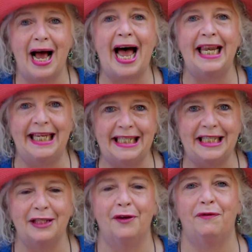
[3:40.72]
A
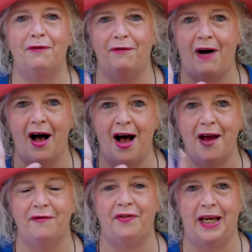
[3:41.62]
list of
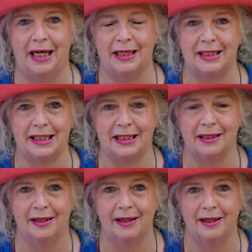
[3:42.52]
5 things.
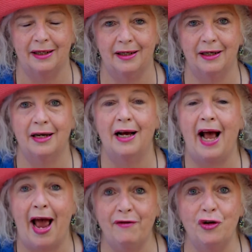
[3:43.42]

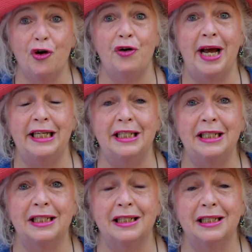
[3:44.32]
Have you
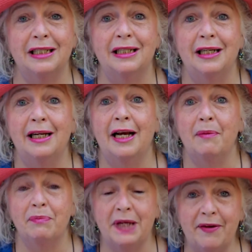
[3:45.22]
donated?
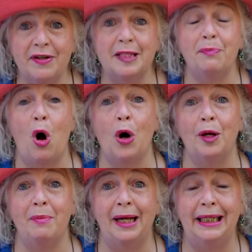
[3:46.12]
Given some
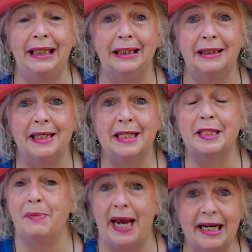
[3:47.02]
pocket money,
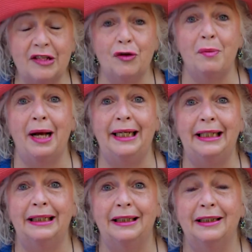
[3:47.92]
some extra
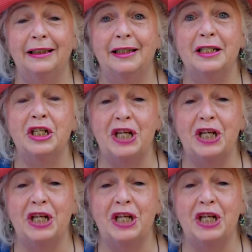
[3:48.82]
money to